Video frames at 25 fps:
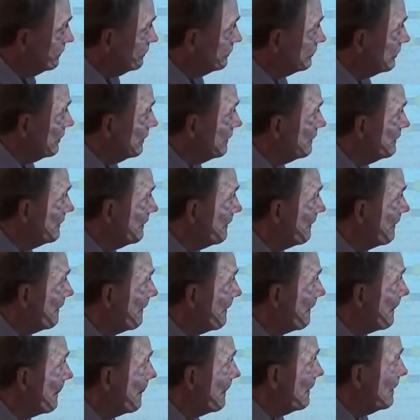is
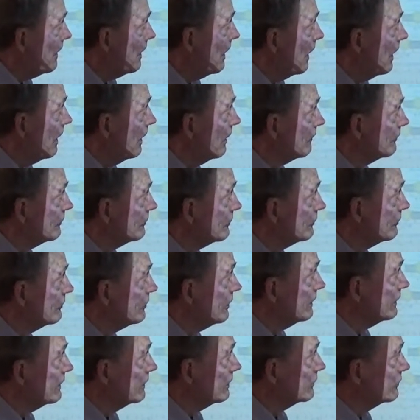uh,
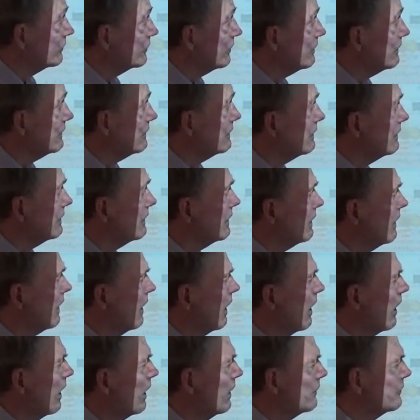take us
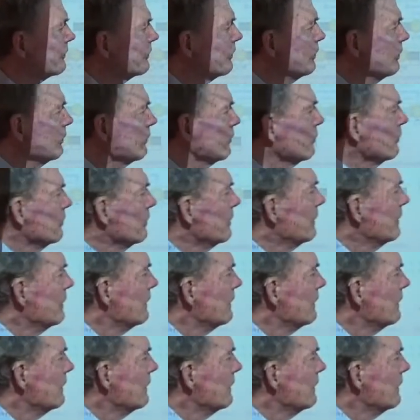uh, to